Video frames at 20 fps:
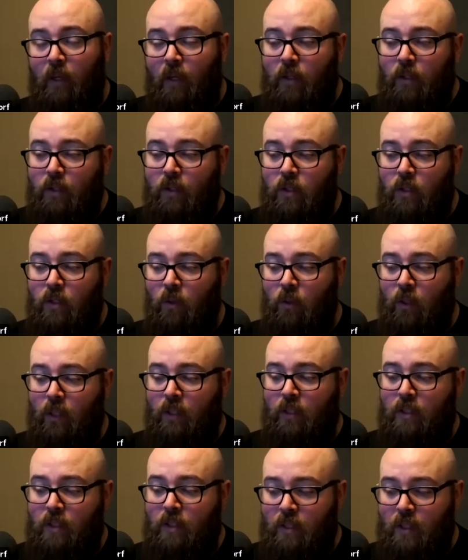So
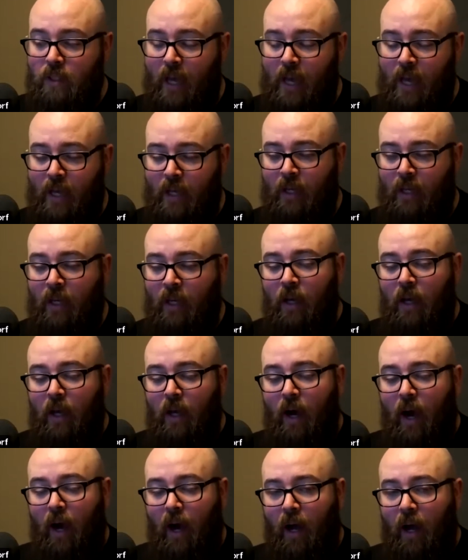instead,
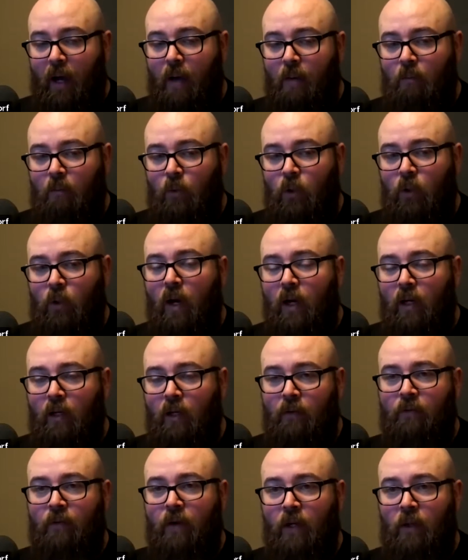I'm trying
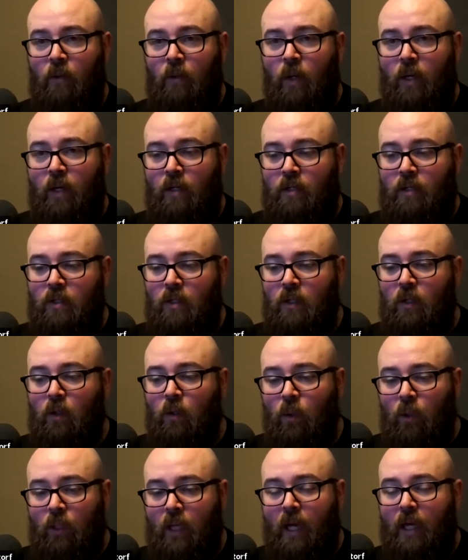to find ways to
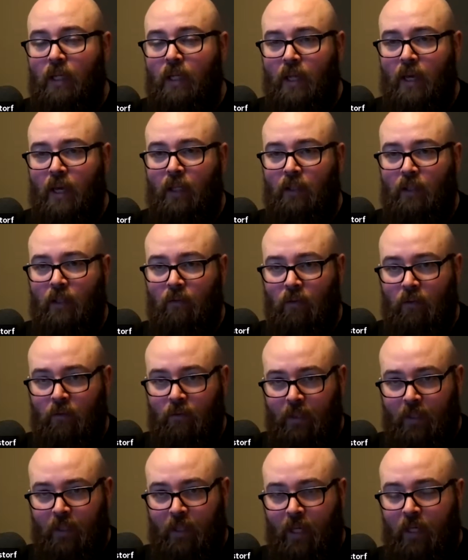create that level of
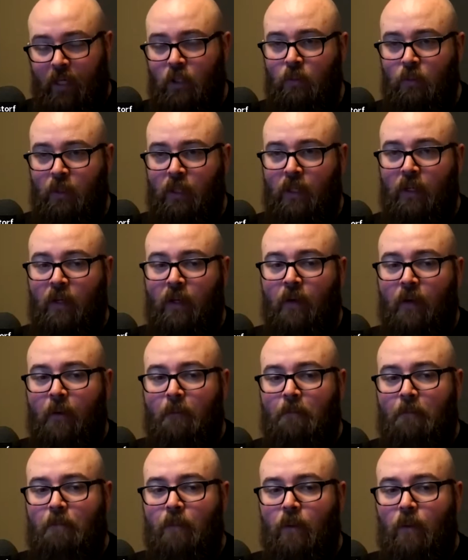engagement
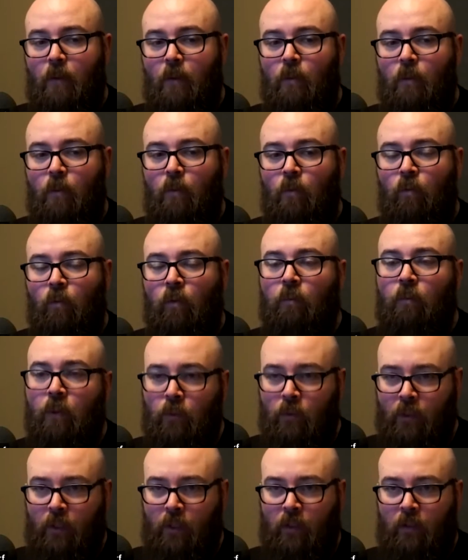
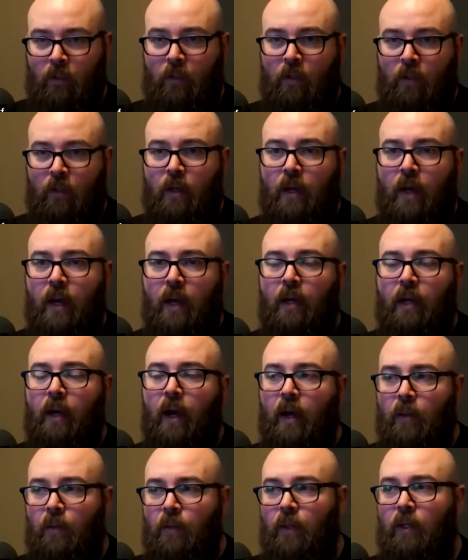remotely. And
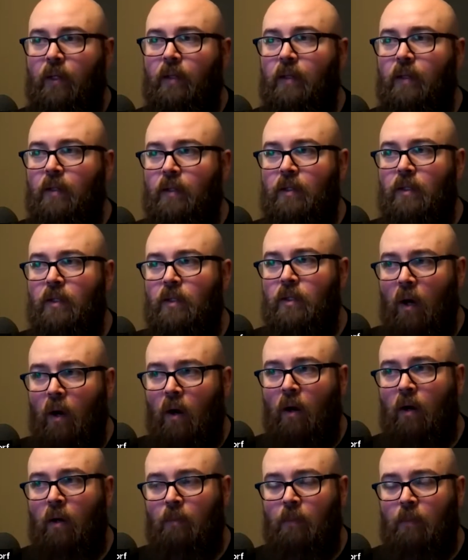I think that this is
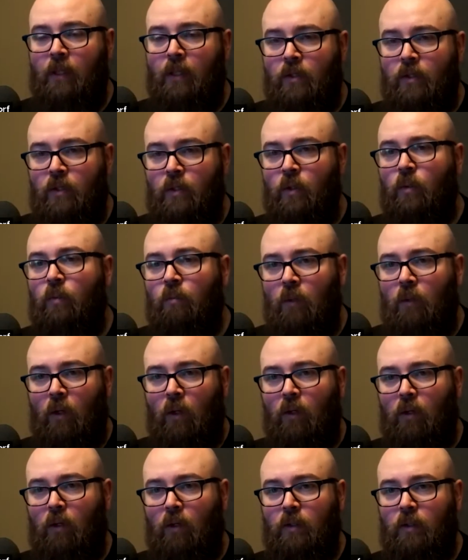hard because Zoom
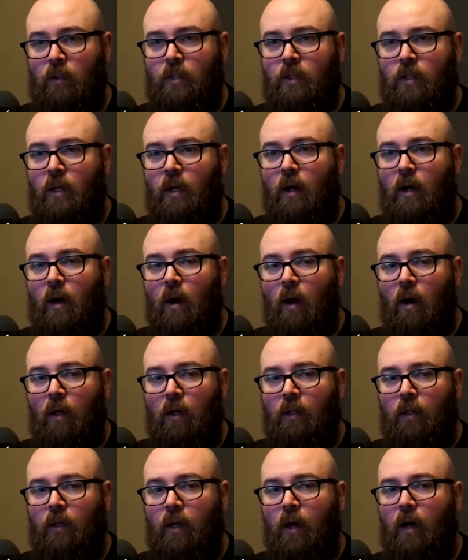calls are
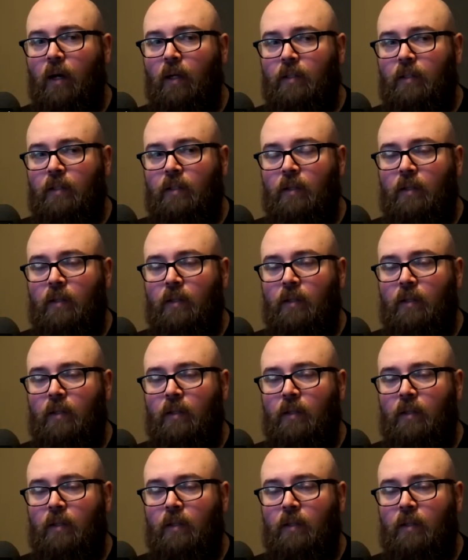not